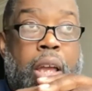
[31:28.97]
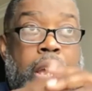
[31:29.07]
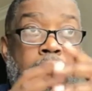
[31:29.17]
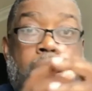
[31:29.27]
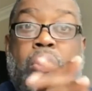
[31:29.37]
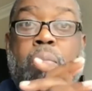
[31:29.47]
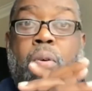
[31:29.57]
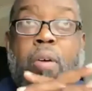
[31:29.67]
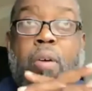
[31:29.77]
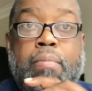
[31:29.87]
And the little
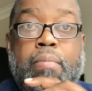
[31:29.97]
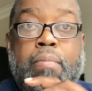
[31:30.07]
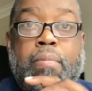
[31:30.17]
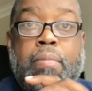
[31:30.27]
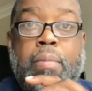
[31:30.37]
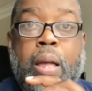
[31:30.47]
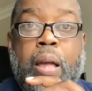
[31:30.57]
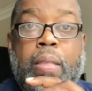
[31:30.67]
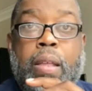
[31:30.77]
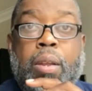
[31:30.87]

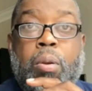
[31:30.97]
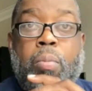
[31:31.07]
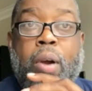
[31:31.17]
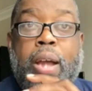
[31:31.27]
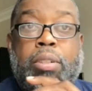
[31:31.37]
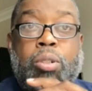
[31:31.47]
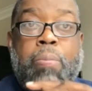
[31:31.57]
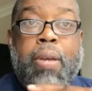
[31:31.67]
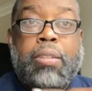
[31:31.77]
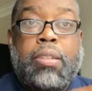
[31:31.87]
boy had 2
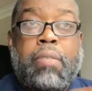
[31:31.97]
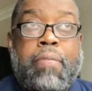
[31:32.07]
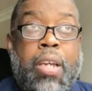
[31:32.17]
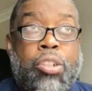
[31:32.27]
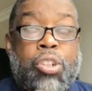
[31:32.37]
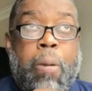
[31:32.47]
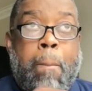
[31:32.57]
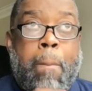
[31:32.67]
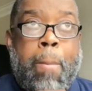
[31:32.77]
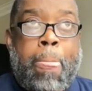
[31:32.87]
pieces of fish,
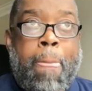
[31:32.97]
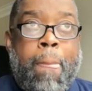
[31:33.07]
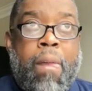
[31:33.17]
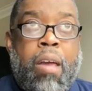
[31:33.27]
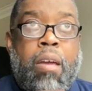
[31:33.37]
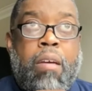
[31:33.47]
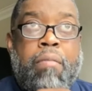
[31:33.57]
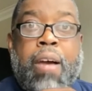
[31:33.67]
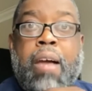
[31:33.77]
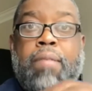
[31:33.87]

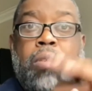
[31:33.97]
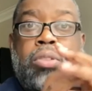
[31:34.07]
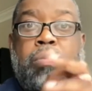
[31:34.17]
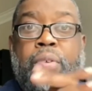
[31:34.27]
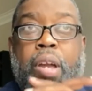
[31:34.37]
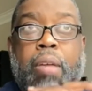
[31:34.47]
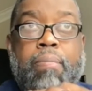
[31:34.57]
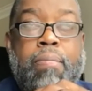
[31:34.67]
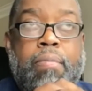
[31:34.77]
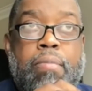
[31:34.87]
5 loaves of bread.
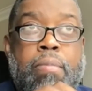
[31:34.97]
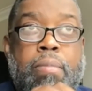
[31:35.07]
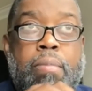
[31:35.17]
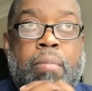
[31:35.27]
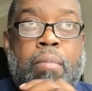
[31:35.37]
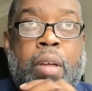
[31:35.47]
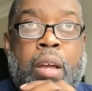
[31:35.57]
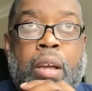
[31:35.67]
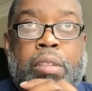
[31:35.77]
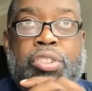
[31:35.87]

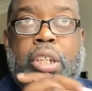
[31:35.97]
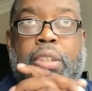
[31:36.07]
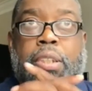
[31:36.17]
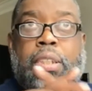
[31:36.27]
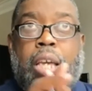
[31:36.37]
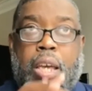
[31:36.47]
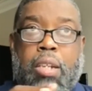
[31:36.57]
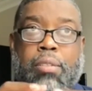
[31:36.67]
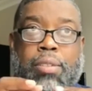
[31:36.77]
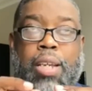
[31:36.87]
Jesus
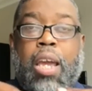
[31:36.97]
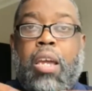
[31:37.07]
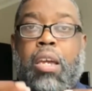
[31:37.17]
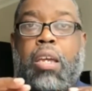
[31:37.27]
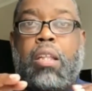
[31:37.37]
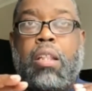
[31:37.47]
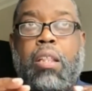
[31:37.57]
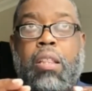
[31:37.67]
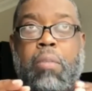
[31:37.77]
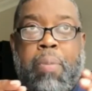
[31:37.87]
said, take
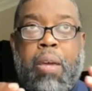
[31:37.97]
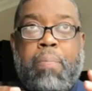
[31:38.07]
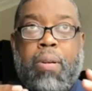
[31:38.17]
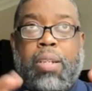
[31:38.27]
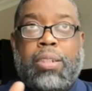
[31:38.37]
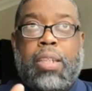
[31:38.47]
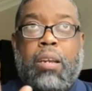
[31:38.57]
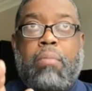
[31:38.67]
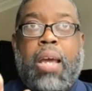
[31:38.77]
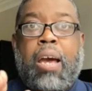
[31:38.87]
the people and sit
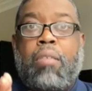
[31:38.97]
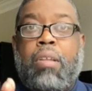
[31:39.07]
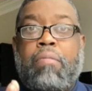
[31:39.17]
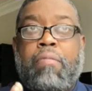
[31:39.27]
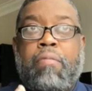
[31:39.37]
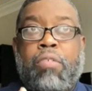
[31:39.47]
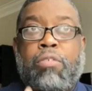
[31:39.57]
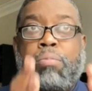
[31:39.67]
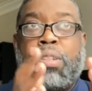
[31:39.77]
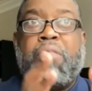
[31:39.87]
them down in
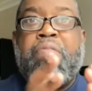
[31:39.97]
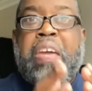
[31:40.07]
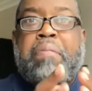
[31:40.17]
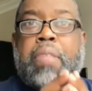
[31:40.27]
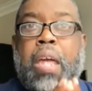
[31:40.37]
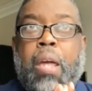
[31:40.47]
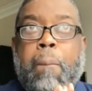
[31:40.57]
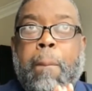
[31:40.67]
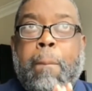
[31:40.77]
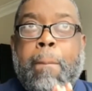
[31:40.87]
groups of 50.
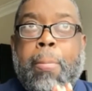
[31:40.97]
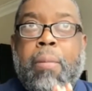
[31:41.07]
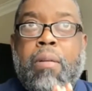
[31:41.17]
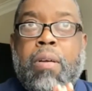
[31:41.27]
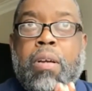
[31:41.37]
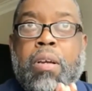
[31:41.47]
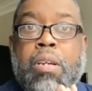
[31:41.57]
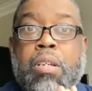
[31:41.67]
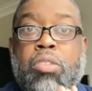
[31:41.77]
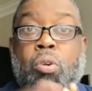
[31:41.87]

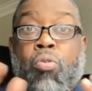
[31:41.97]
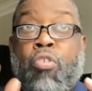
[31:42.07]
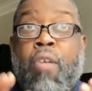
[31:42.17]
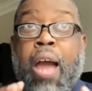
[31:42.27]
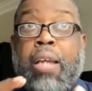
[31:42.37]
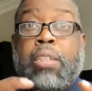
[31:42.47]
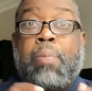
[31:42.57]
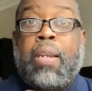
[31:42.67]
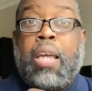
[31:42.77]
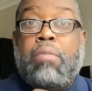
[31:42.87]
So Christ
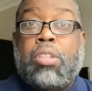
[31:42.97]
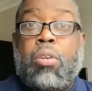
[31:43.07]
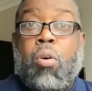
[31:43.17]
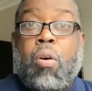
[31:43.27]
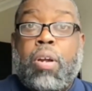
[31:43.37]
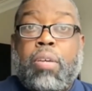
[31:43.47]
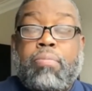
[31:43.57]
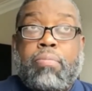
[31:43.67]
believes in order.